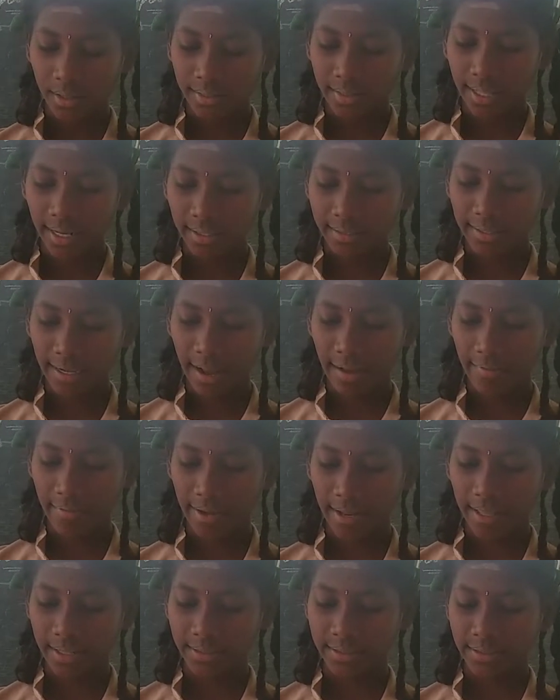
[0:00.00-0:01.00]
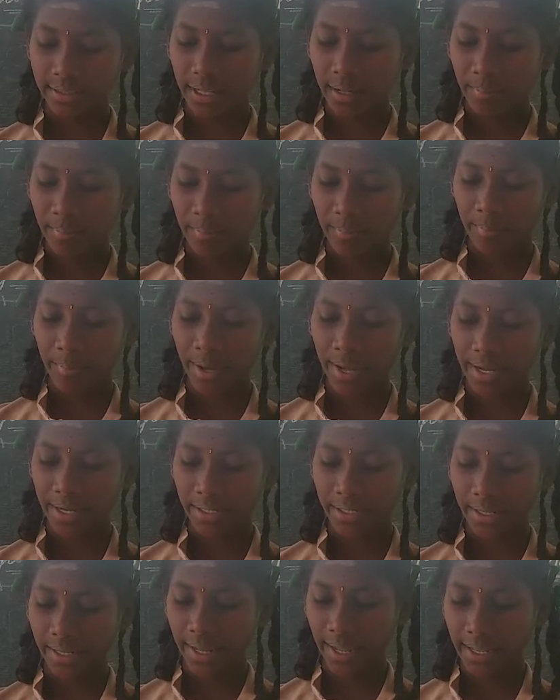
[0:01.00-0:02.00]
The travelers made
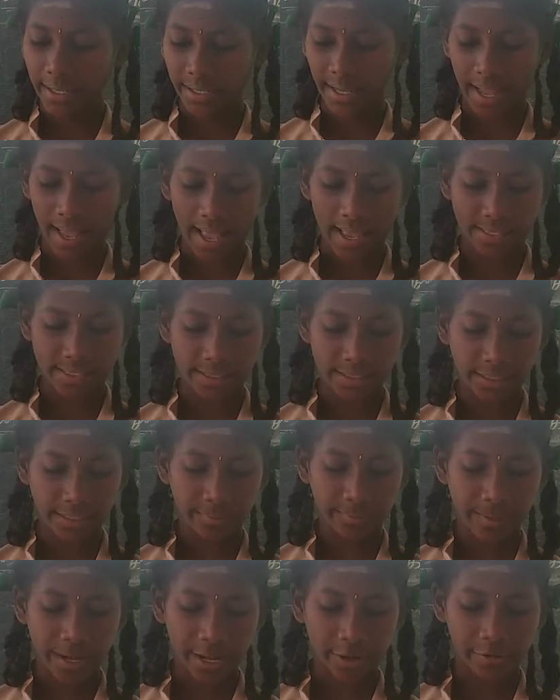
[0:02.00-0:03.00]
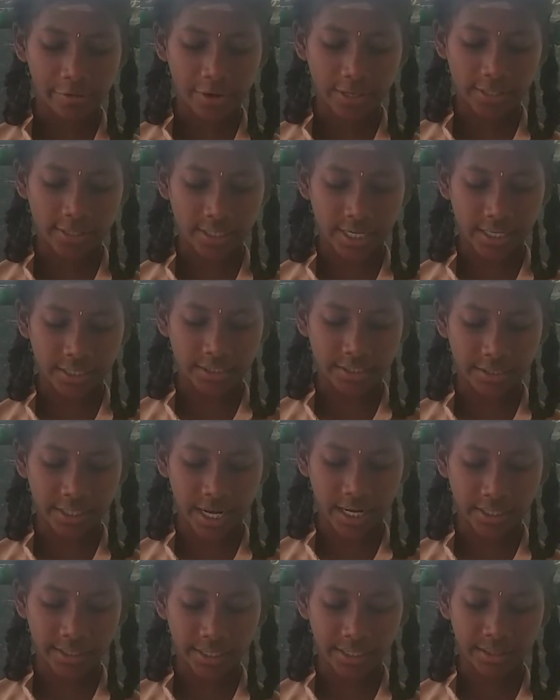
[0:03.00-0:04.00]
a hasty breakfast and
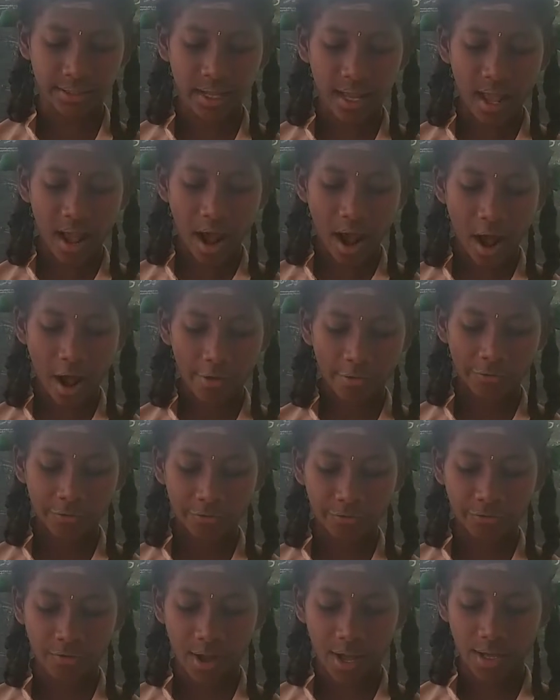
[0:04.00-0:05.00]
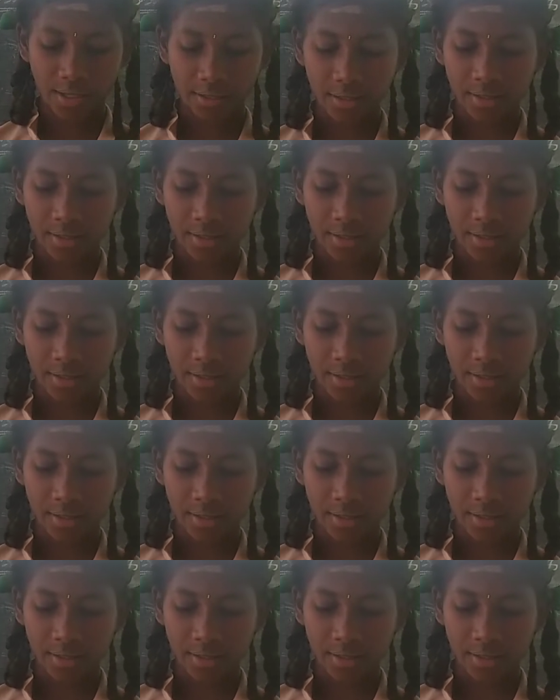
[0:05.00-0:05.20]
started off for